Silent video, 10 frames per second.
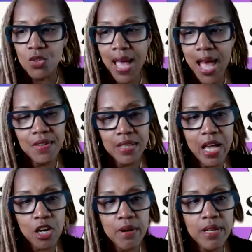So
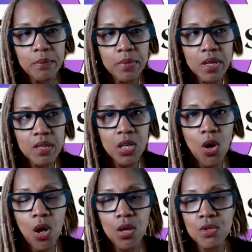having that
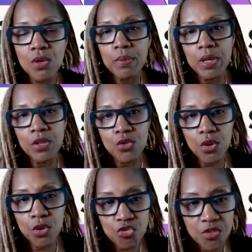credibility also builds
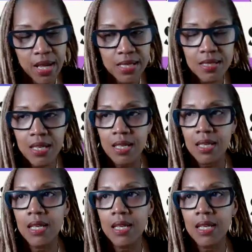on trust.